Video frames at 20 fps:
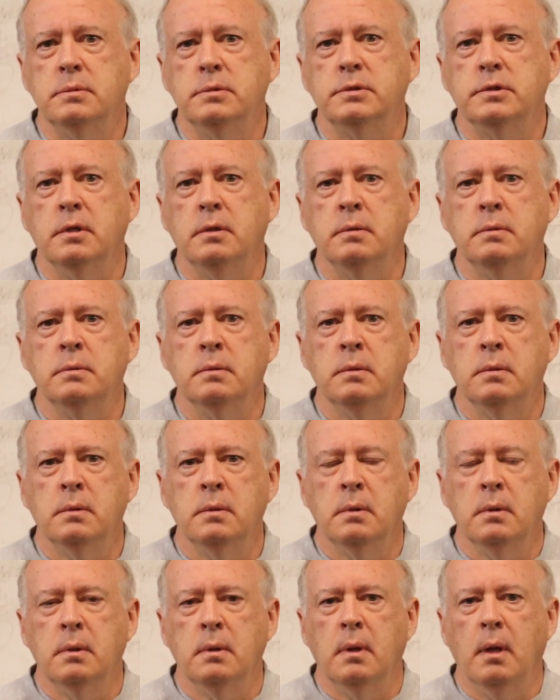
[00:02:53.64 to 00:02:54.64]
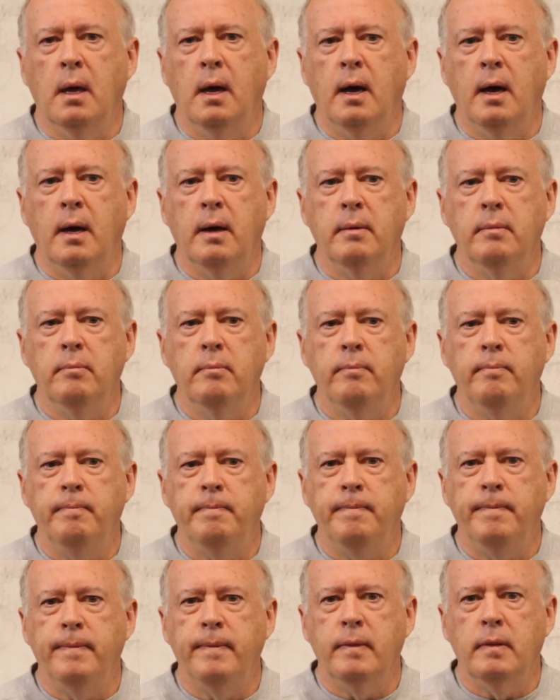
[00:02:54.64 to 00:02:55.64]
So, um,
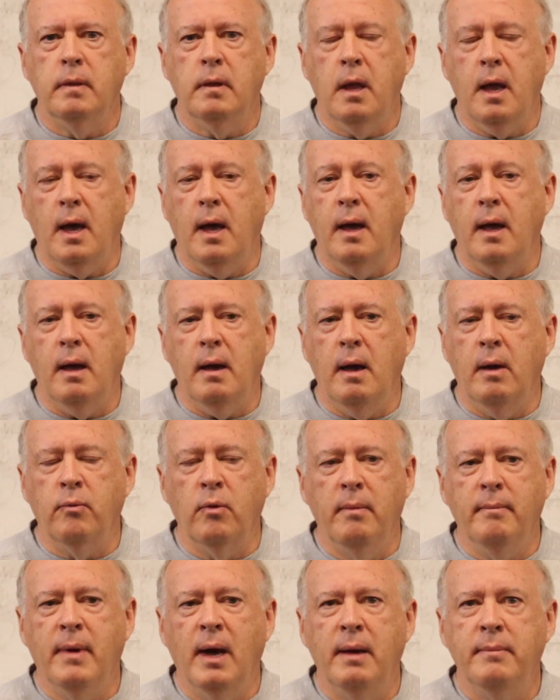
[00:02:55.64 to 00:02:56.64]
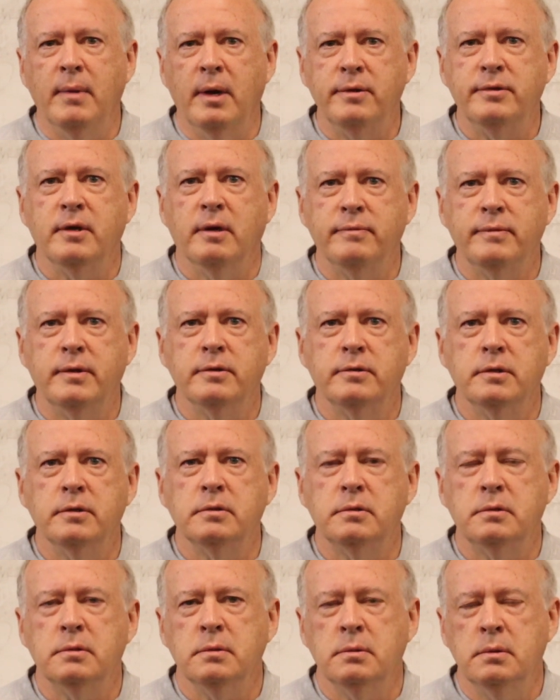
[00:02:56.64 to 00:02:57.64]
yeah, I, I remind myself this
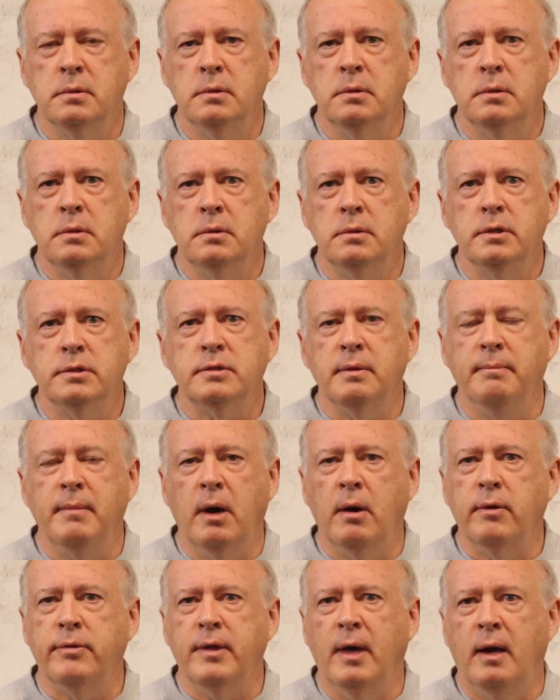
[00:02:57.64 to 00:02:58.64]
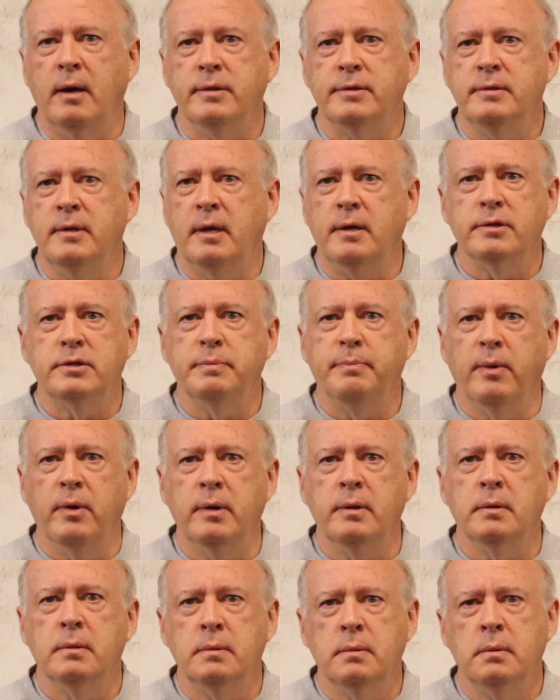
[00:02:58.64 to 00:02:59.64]
is, this is a marathon, it's not a
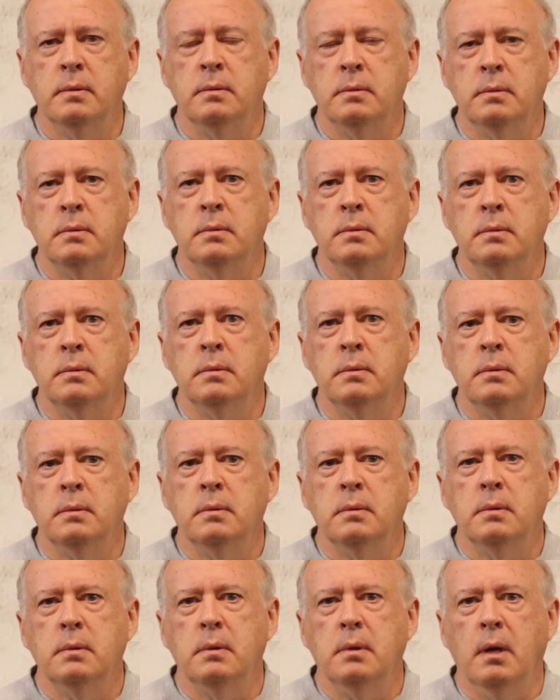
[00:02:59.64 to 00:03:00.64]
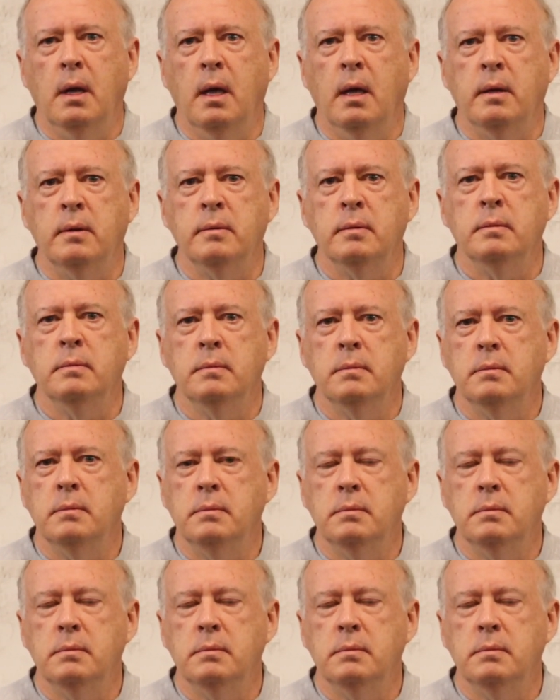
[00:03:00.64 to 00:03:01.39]
sprint and